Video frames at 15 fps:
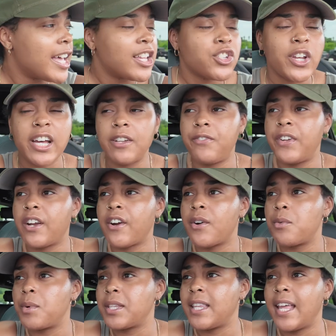trying to figure
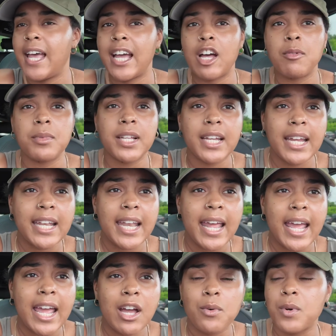out what the heck I'm looking
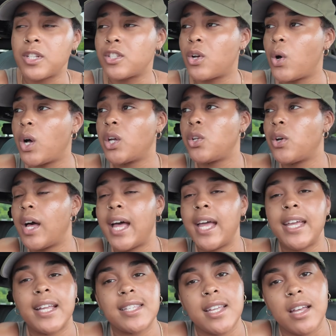at, what's going on. I
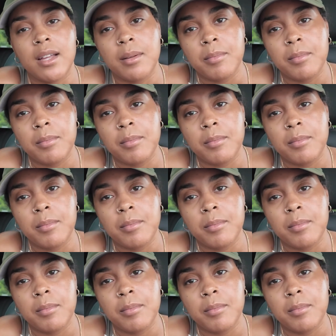ain't got time.